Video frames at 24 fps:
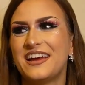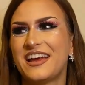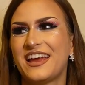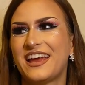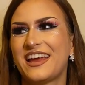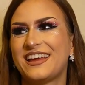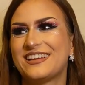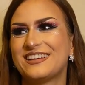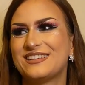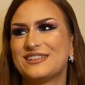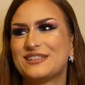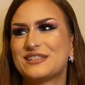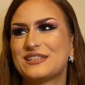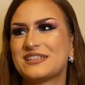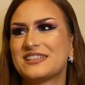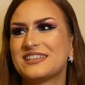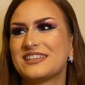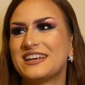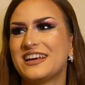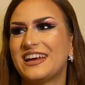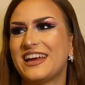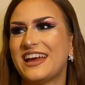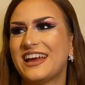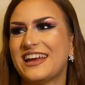And
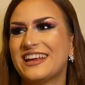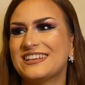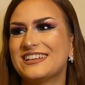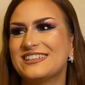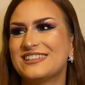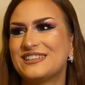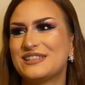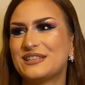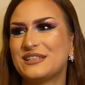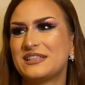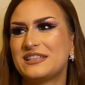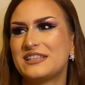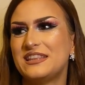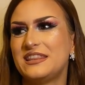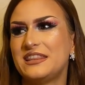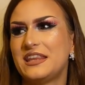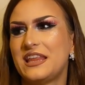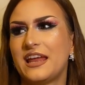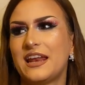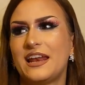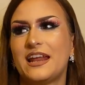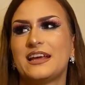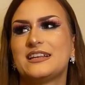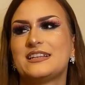
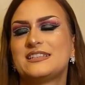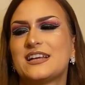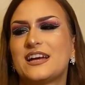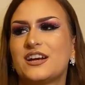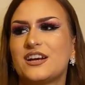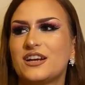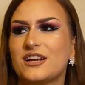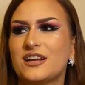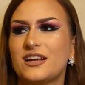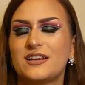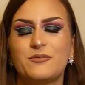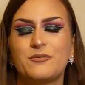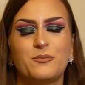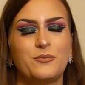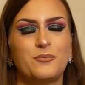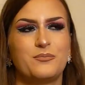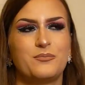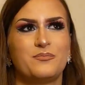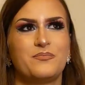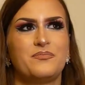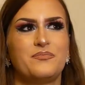then I started it,